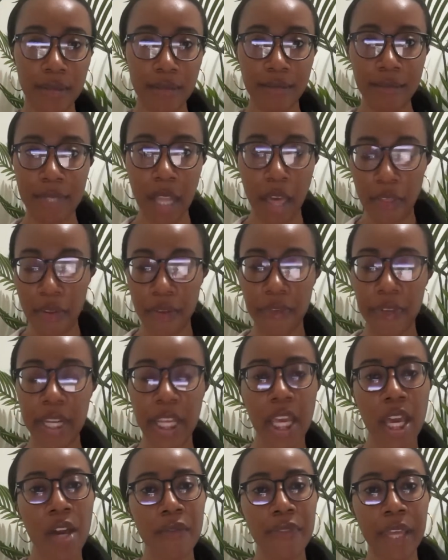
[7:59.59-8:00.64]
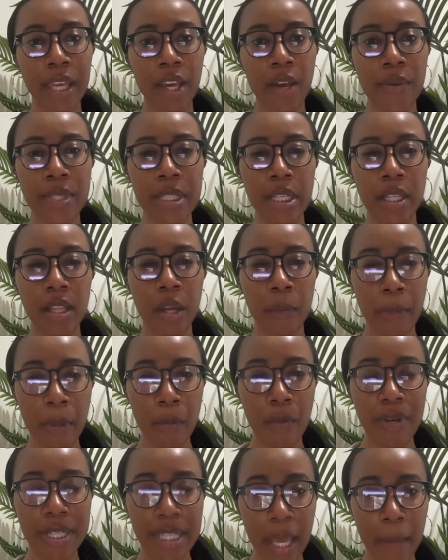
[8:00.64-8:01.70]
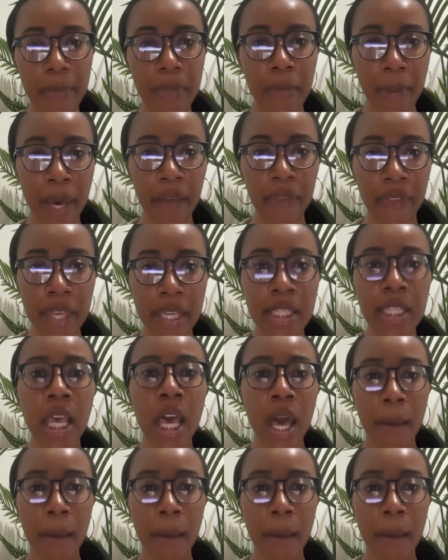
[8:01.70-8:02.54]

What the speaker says: another video that goes into a little bit more depth about this,